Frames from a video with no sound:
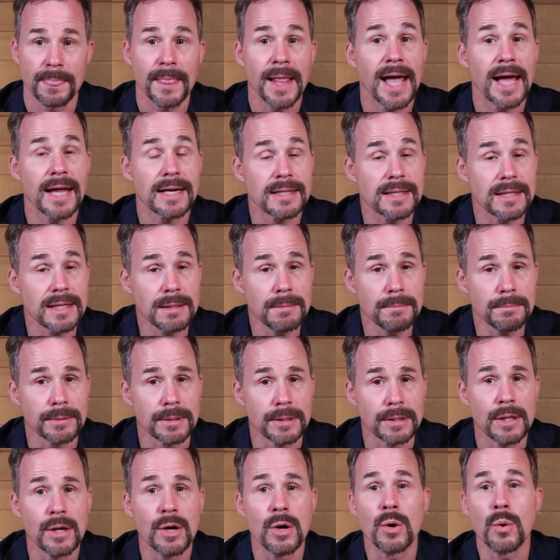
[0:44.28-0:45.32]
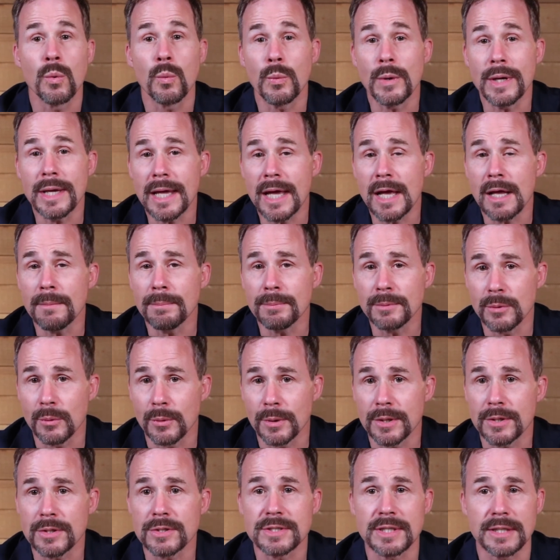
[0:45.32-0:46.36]
At Gimbal, we help
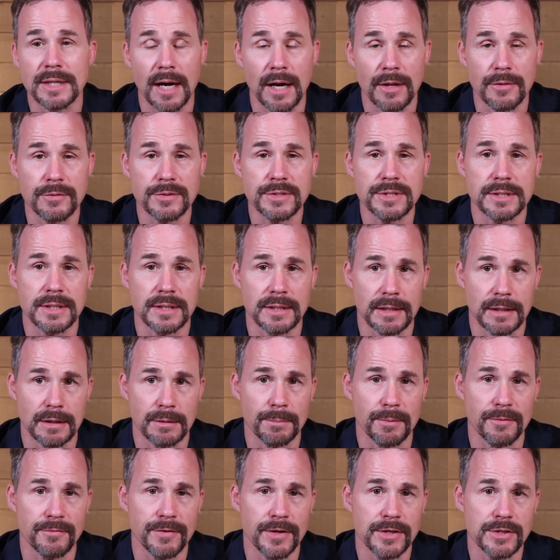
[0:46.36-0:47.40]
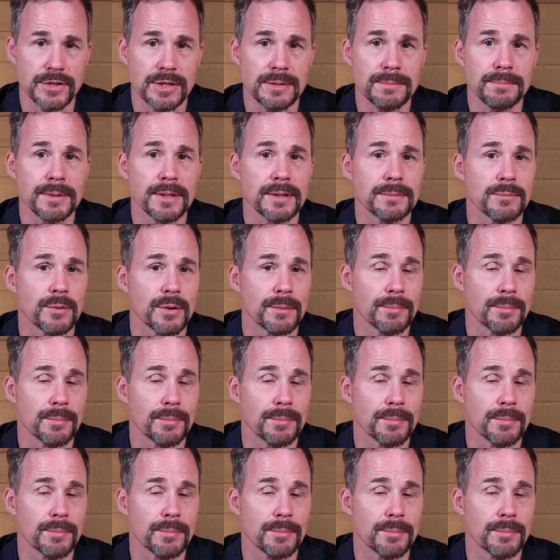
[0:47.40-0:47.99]
lawyers and others in the legal profession build more